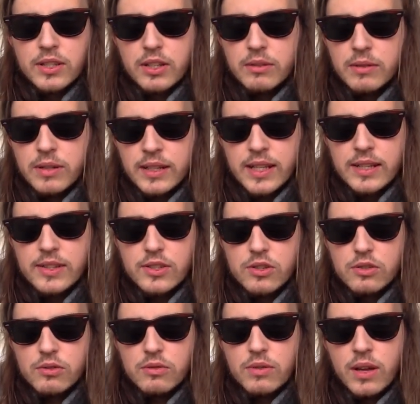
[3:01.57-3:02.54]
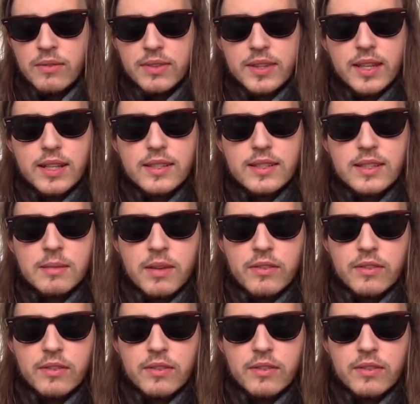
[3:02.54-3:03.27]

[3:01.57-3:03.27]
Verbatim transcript: including Natsu, and tells them